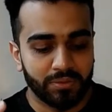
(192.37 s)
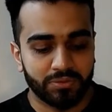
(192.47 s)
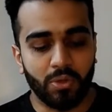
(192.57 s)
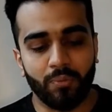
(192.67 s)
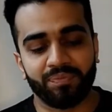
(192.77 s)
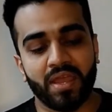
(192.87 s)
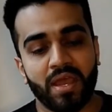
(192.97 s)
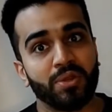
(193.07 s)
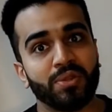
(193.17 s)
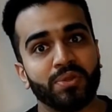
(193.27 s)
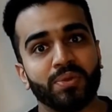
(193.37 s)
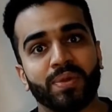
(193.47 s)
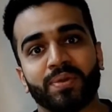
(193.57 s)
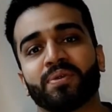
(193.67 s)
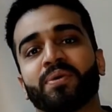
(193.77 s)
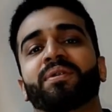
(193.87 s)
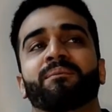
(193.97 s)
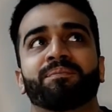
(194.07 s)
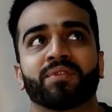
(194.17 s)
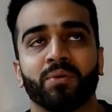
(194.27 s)
So how do you do it on your own?
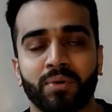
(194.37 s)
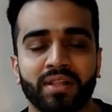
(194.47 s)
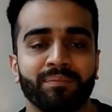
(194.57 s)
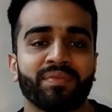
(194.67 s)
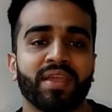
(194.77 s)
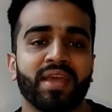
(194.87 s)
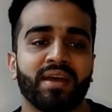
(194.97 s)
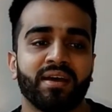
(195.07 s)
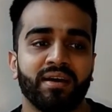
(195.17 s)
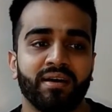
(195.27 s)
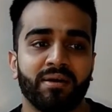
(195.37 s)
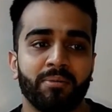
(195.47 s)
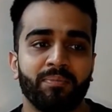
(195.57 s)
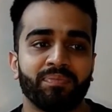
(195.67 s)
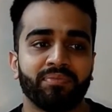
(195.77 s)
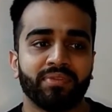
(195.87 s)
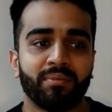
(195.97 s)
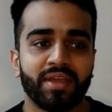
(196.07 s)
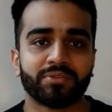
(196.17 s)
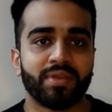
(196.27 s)
Well,
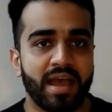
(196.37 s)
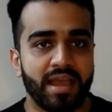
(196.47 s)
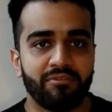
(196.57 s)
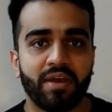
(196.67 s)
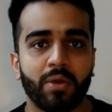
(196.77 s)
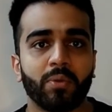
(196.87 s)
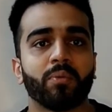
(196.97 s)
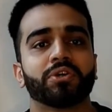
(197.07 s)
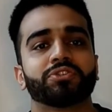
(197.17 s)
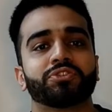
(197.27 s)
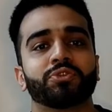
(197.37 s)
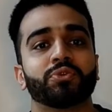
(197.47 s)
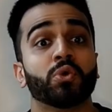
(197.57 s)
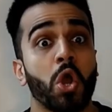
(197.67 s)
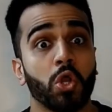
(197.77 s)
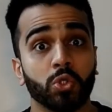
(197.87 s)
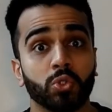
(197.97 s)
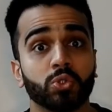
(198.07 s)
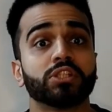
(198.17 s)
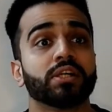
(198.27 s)
the best way I found was to
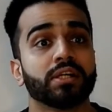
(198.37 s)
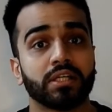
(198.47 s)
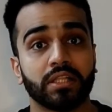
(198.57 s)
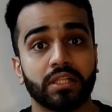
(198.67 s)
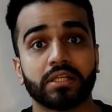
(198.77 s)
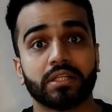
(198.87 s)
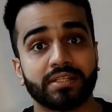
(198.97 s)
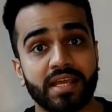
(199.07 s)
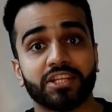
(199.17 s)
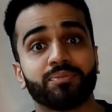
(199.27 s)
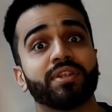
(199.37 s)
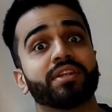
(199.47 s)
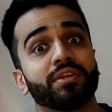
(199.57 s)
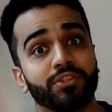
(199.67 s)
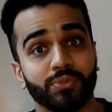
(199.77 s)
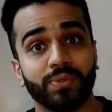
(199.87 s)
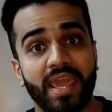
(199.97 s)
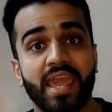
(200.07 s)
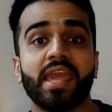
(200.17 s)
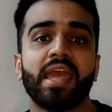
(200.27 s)
Google clinical attachment
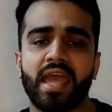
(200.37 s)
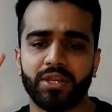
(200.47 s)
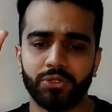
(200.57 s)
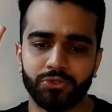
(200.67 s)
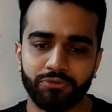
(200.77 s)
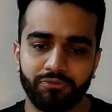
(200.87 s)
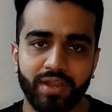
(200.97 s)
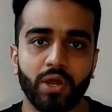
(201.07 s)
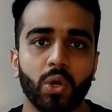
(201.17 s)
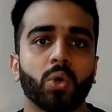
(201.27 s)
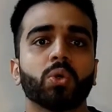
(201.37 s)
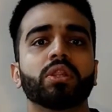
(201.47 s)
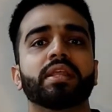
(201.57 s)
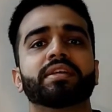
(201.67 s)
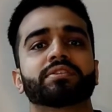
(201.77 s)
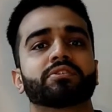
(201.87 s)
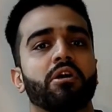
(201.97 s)
UK, and you should find a whole list